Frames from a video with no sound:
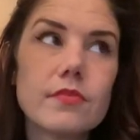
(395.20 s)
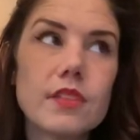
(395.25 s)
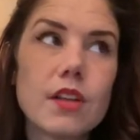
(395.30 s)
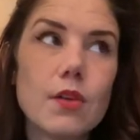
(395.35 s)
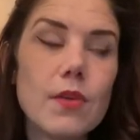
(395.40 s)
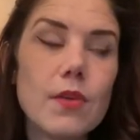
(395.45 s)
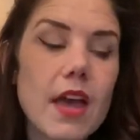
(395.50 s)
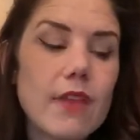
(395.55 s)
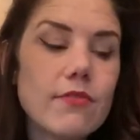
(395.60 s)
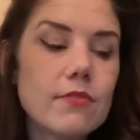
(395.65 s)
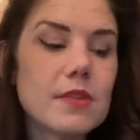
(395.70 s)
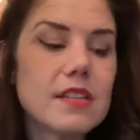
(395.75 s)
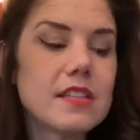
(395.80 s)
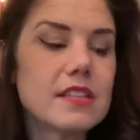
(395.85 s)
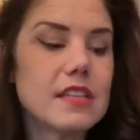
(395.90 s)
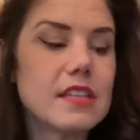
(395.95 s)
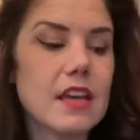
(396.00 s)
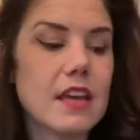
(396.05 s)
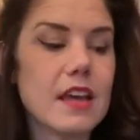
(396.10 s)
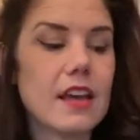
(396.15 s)
we haven't been
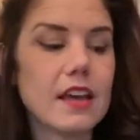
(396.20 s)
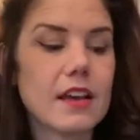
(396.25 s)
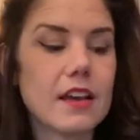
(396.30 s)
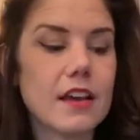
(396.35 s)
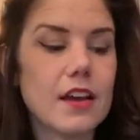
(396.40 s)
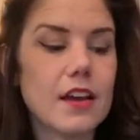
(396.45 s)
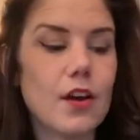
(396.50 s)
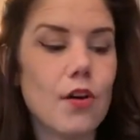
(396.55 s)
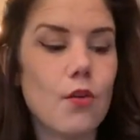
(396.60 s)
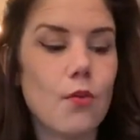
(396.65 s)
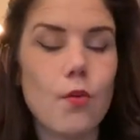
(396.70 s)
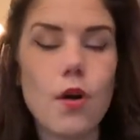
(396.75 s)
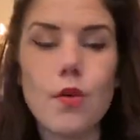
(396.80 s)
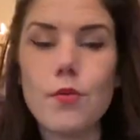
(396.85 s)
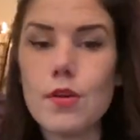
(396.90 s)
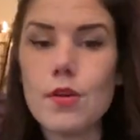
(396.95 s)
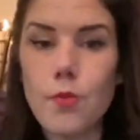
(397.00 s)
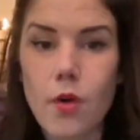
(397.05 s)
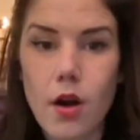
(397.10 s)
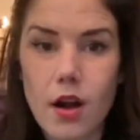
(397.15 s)
seeing what
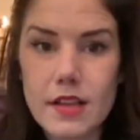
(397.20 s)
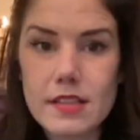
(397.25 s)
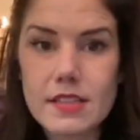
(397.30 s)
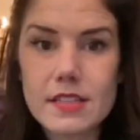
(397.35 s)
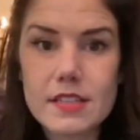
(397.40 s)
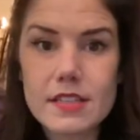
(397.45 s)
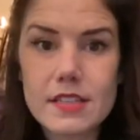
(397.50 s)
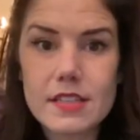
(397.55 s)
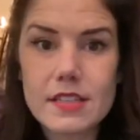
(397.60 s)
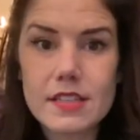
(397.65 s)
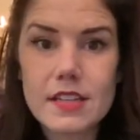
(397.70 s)
we want,